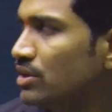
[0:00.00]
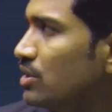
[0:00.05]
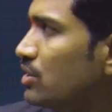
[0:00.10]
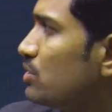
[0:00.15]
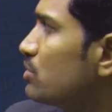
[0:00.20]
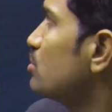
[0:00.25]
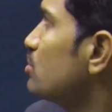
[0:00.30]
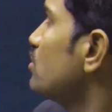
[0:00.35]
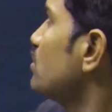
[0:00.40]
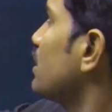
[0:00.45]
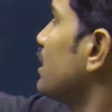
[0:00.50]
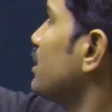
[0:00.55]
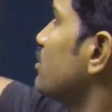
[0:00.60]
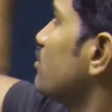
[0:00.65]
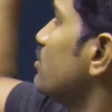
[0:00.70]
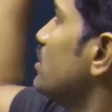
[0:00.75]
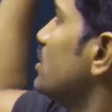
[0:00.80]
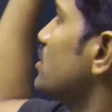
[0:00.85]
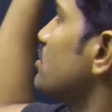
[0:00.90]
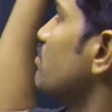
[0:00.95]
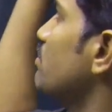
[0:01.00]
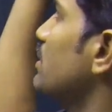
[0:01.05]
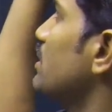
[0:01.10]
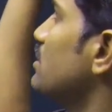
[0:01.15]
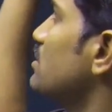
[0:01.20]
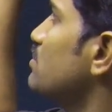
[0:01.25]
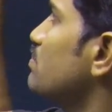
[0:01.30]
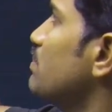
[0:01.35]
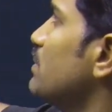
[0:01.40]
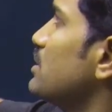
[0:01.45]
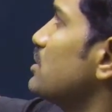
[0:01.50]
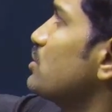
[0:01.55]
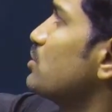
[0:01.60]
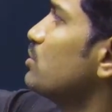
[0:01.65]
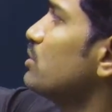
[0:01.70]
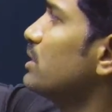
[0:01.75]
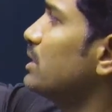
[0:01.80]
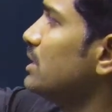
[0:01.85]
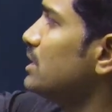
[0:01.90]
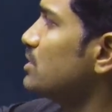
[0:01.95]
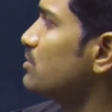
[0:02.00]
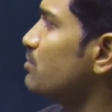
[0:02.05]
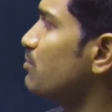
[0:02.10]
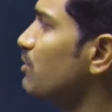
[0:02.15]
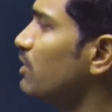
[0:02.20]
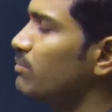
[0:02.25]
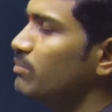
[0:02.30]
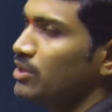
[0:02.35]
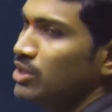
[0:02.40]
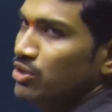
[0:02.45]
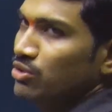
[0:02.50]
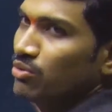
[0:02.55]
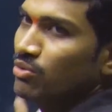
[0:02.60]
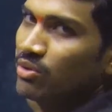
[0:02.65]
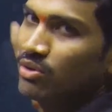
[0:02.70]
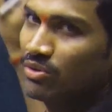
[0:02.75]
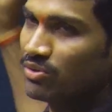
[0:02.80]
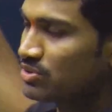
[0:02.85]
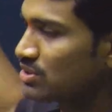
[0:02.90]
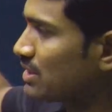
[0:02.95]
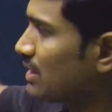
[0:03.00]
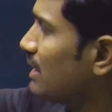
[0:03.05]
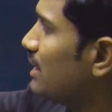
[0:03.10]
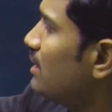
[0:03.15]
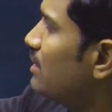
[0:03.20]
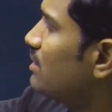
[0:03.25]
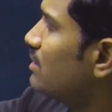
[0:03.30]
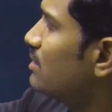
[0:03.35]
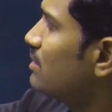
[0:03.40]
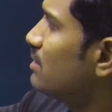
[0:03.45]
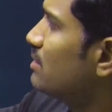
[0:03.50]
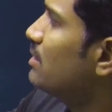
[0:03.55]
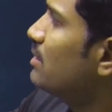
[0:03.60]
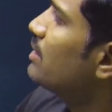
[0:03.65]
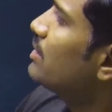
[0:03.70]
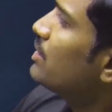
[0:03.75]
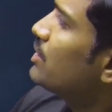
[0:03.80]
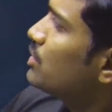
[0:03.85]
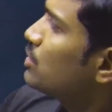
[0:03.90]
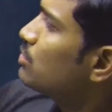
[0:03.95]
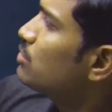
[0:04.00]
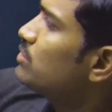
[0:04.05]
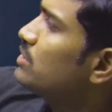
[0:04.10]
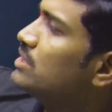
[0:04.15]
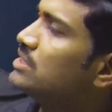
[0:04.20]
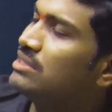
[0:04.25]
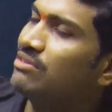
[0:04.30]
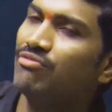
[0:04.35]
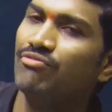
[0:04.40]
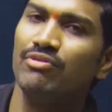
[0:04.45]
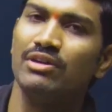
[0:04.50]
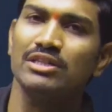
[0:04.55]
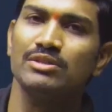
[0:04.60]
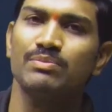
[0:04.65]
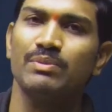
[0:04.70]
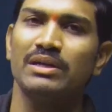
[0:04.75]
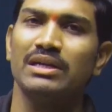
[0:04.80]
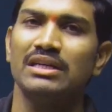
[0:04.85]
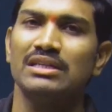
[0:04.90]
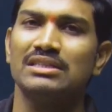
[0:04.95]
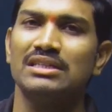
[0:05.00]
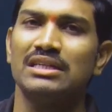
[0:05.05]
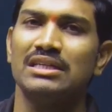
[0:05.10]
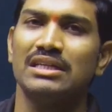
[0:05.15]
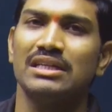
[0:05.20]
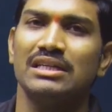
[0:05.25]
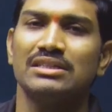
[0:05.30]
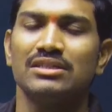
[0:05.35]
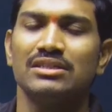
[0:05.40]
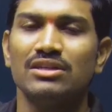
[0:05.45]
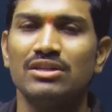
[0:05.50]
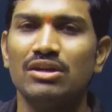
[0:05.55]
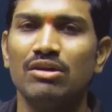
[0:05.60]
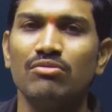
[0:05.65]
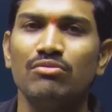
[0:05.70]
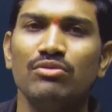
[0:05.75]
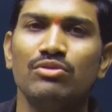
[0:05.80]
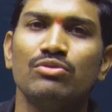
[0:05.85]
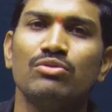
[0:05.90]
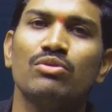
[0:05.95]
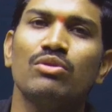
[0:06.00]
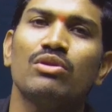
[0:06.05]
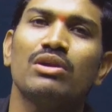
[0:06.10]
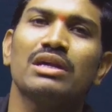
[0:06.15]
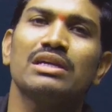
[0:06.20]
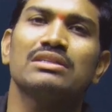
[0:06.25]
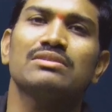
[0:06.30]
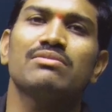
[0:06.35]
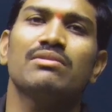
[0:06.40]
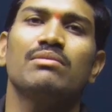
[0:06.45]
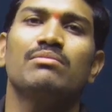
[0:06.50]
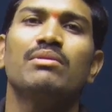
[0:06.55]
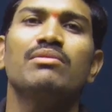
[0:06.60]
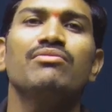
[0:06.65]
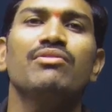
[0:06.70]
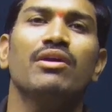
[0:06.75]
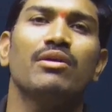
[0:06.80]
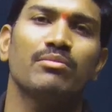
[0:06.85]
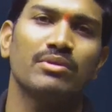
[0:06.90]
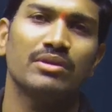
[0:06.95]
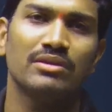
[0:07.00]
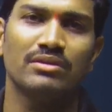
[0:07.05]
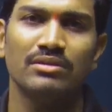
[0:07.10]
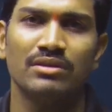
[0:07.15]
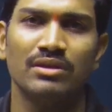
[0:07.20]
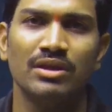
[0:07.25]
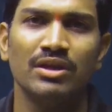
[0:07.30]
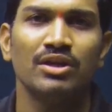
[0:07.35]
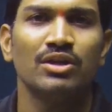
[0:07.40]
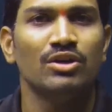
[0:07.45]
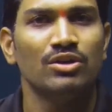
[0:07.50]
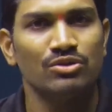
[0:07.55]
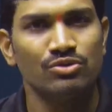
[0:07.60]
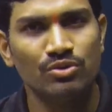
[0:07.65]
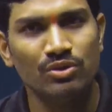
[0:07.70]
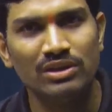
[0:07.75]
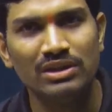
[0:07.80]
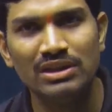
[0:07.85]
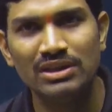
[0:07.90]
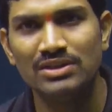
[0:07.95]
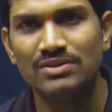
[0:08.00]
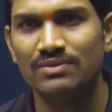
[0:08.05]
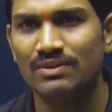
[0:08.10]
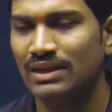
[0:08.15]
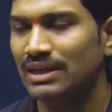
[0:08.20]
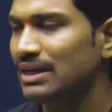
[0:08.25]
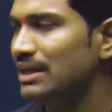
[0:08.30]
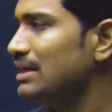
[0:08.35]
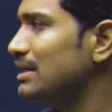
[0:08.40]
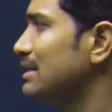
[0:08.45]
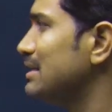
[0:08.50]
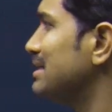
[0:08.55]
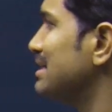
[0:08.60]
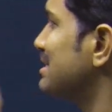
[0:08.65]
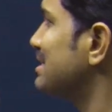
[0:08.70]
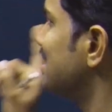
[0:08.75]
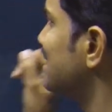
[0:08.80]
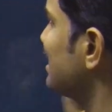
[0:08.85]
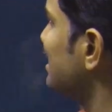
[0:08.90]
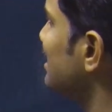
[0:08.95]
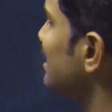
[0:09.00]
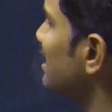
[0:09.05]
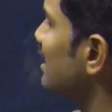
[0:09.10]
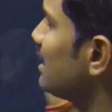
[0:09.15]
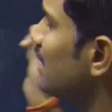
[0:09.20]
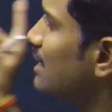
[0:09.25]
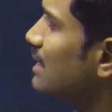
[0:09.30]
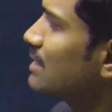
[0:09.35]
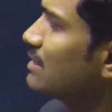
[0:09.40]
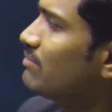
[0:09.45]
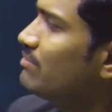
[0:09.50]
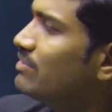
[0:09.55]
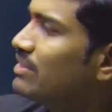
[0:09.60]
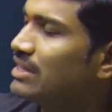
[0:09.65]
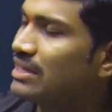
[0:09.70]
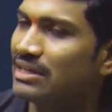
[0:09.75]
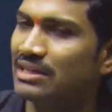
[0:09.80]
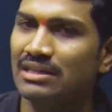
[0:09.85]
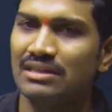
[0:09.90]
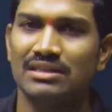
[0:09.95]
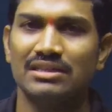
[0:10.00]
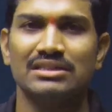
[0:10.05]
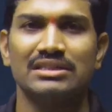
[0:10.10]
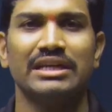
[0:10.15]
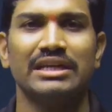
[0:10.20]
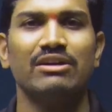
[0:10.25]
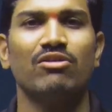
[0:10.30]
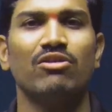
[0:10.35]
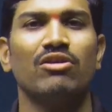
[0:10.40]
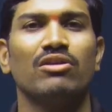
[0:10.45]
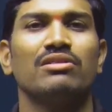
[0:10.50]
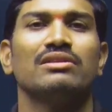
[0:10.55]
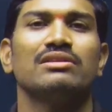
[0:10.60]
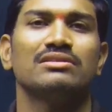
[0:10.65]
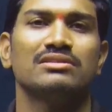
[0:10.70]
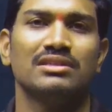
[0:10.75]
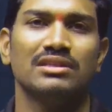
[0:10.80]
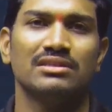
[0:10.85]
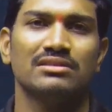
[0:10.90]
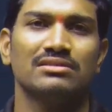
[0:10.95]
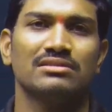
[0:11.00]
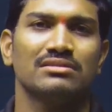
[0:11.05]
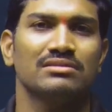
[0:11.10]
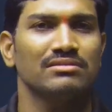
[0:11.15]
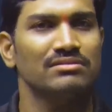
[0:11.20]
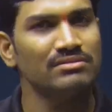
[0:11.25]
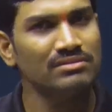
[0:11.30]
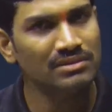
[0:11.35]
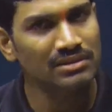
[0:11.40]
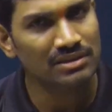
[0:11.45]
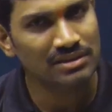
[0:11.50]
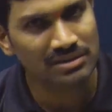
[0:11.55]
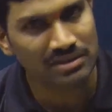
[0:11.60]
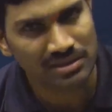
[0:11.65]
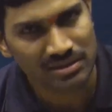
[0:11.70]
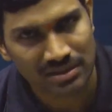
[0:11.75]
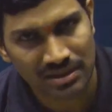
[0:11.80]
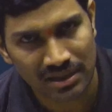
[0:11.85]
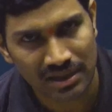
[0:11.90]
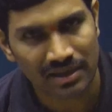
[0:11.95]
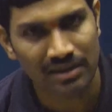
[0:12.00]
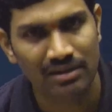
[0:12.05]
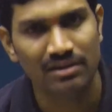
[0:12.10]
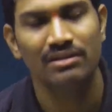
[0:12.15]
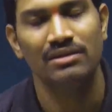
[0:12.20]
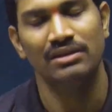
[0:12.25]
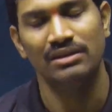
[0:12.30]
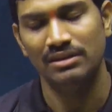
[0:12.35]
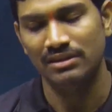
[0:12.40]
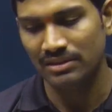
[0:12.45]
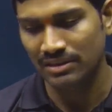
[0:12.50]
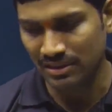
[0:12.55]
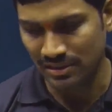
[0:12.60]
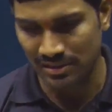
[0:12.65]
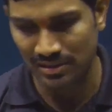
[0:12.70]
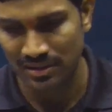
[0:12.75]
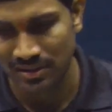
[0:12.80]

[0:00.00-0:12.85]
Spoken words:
So nitrogenous base plus sugar is forming nucleoside. To this, if phosphate is attached, now nucleotides will be formed. So in this way, in the single diagram, we can understand all these things. Is this clear? Yes.